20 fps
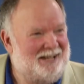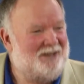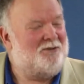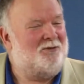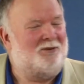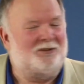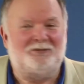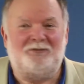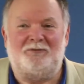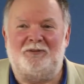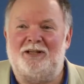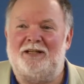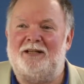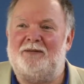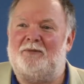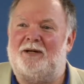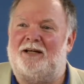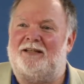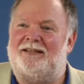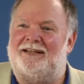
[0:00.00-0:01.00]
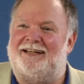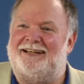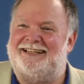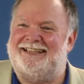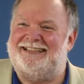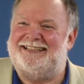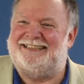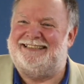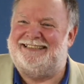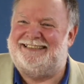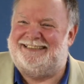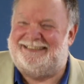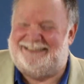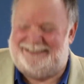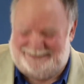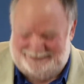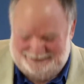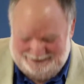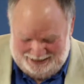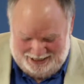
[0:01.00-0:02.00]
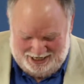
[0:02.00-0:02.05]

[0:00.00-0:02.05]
What's funny about that?